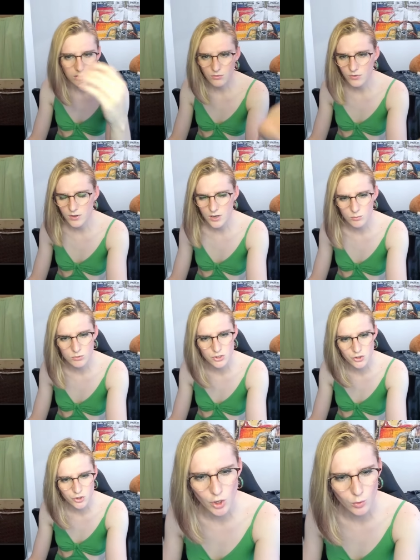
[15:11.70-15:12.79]
The video is
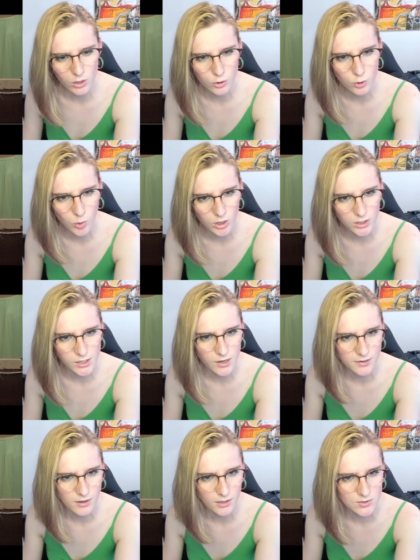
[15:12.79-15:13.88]
so low quality,
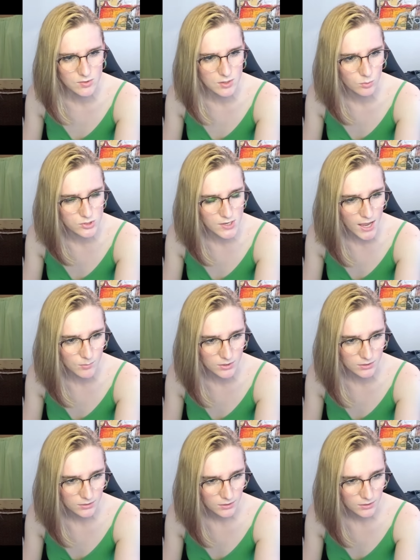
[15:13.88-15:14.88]
I can't see what's happening.